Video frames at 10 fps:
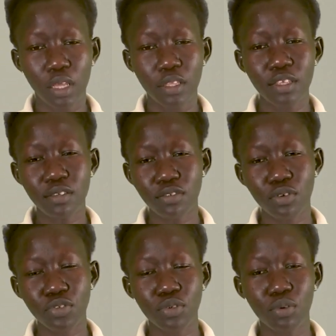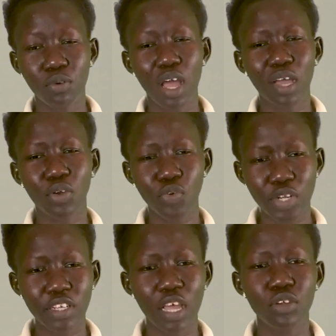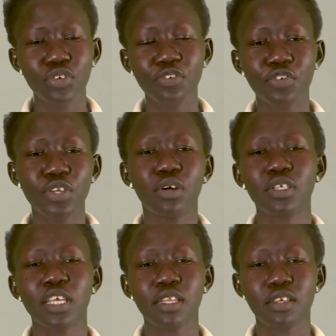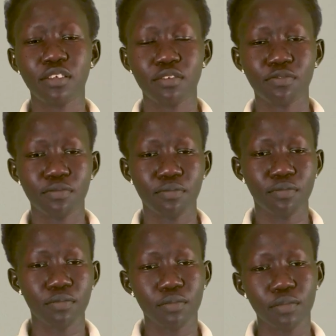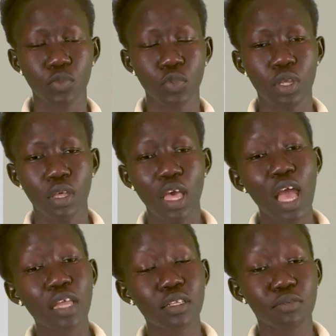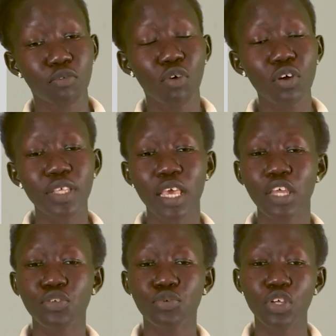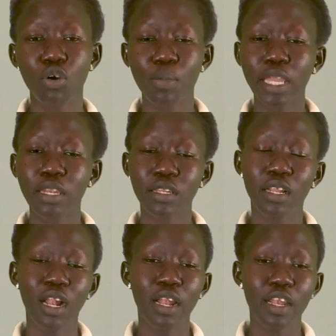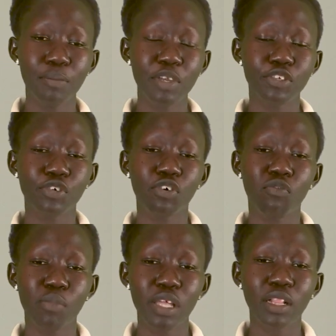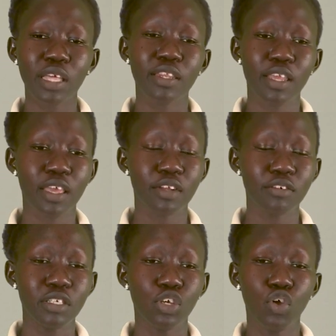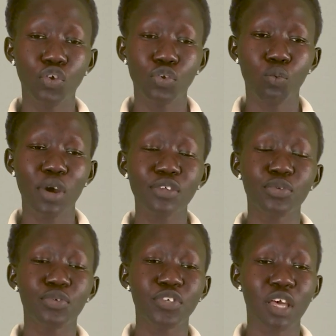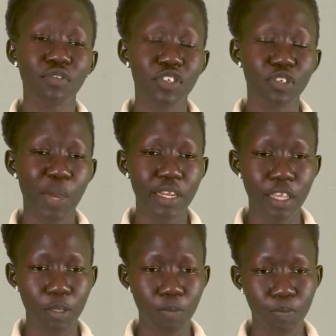This is also a great calorie-free alternative and goes ahead to recommend limiting of milk and dairy to 1 to 2 servings per day.